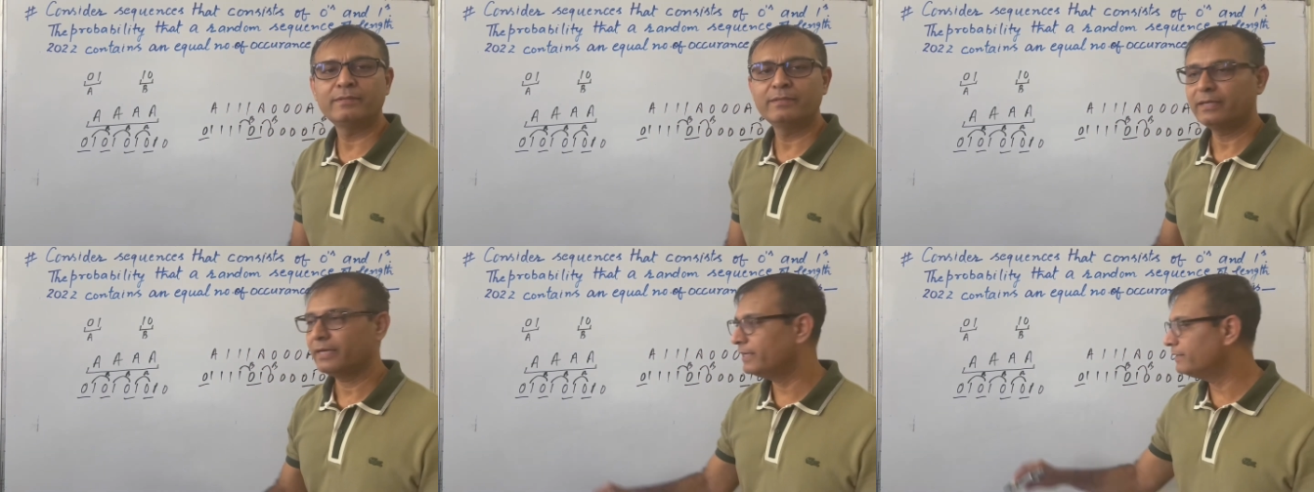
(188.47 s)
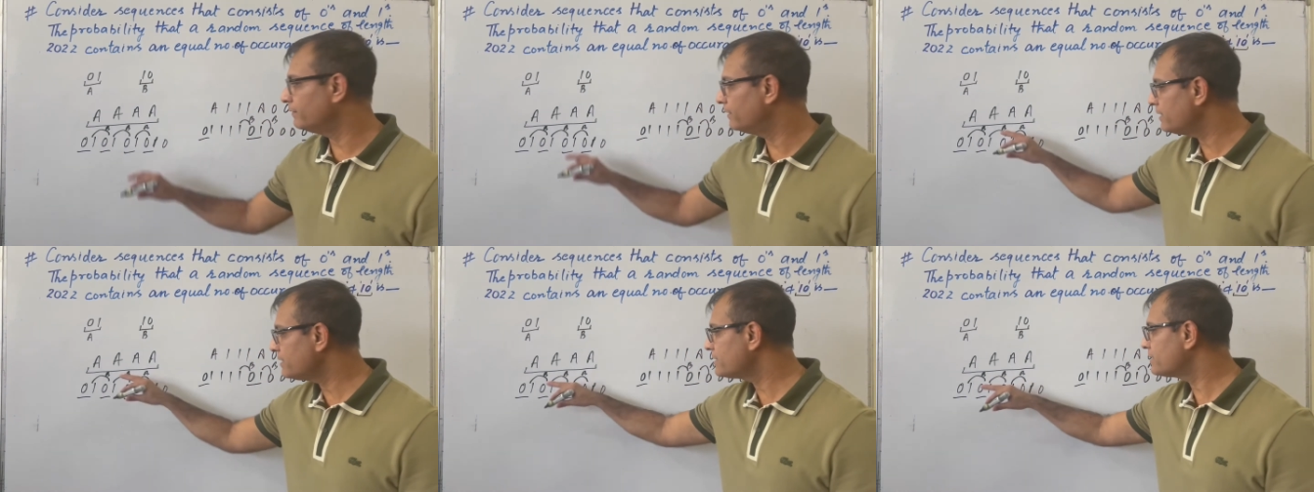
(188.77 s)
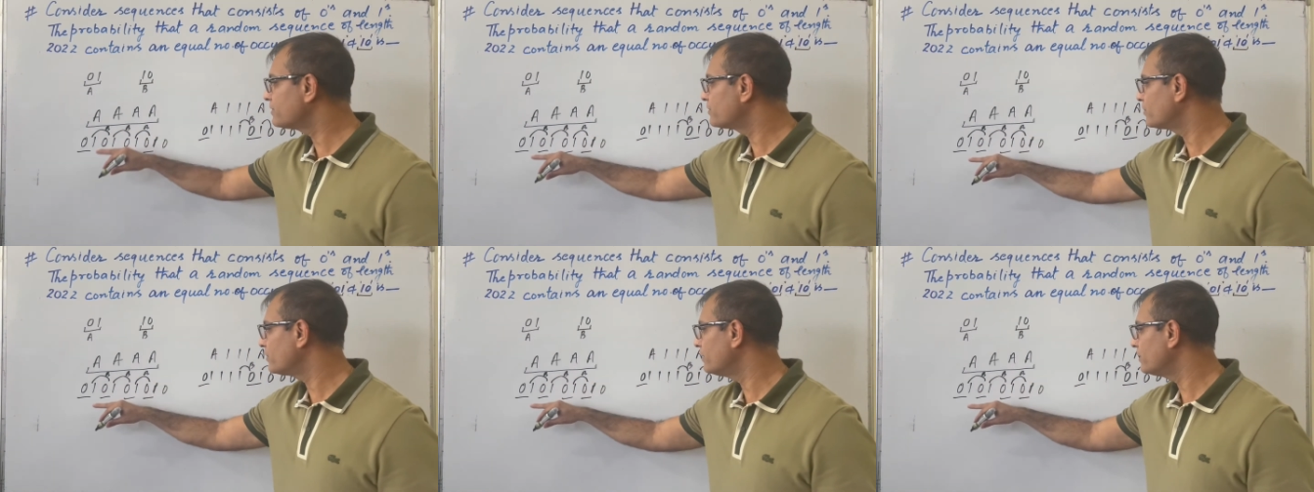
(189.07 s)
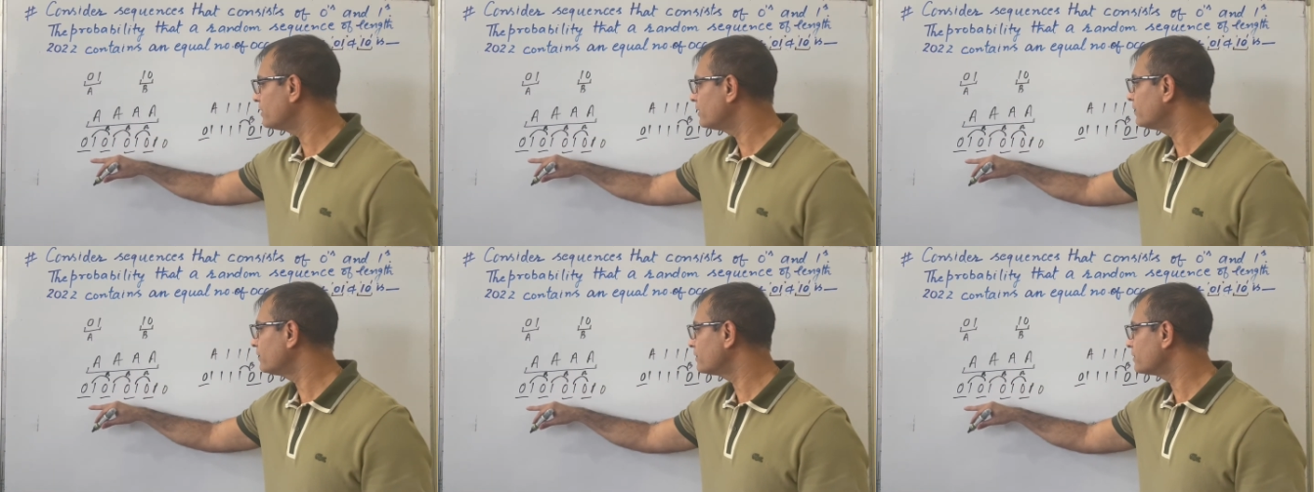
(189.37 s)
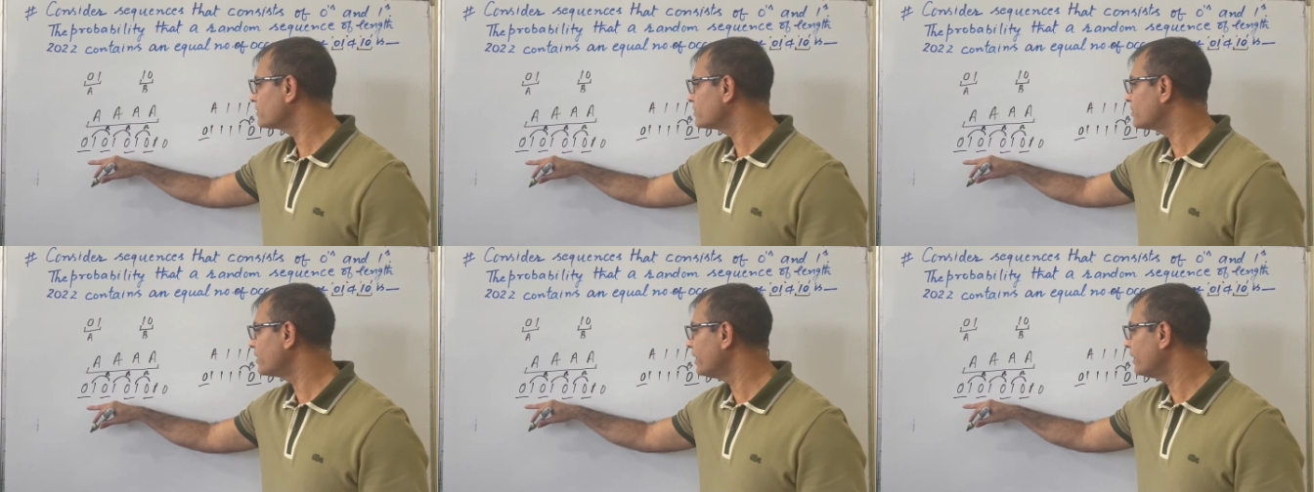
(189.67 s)
in this
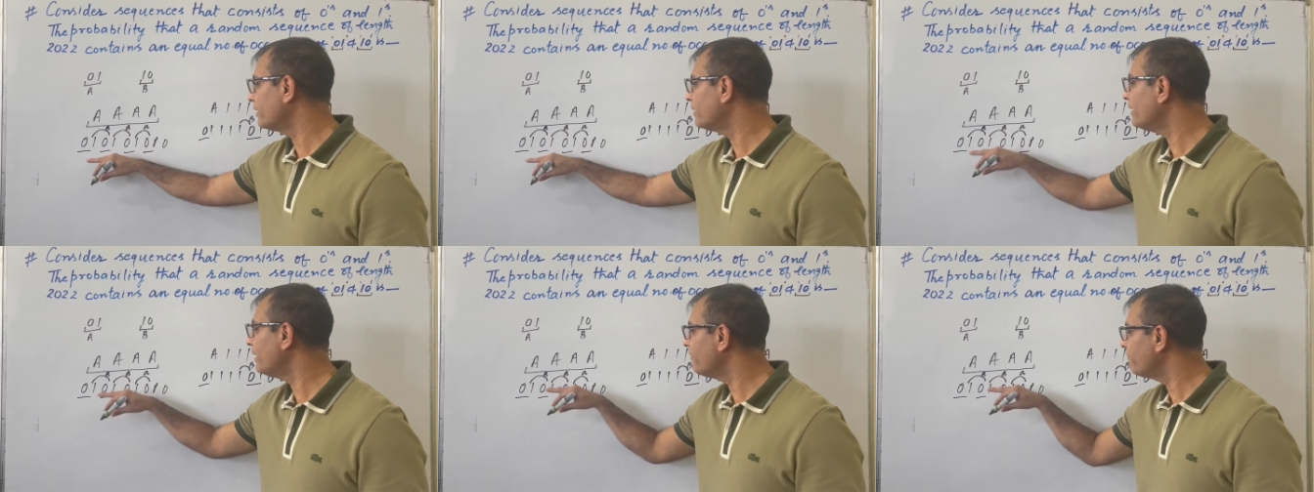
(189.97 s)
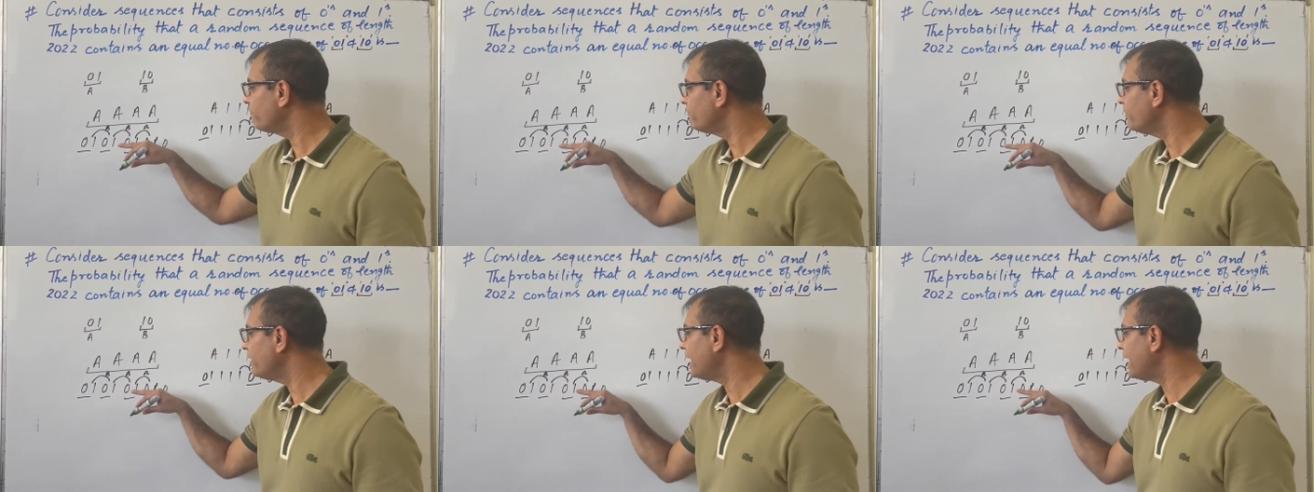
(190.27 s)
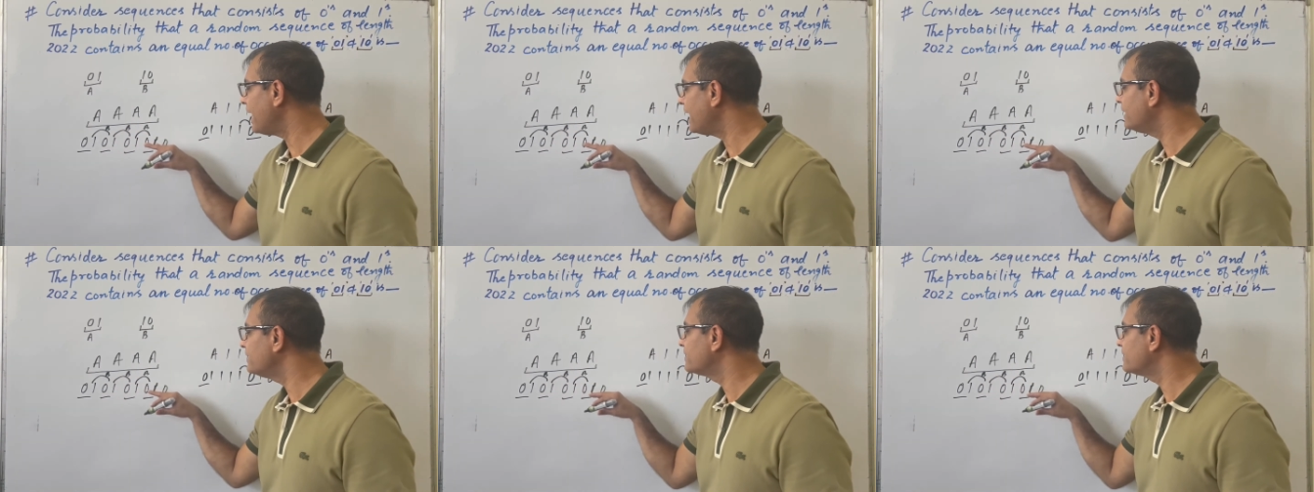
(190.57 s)
string, if we add